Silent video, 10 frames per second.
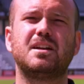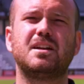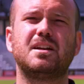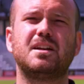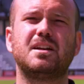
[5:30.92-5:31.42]

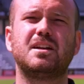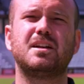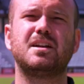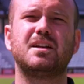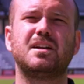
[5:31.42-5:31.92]

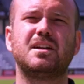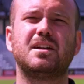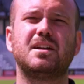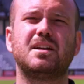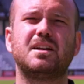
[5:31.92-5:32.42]

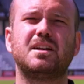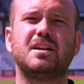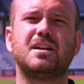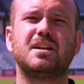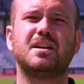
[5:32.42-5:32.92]

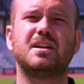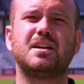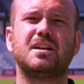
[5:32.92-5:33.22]
(no one is talking)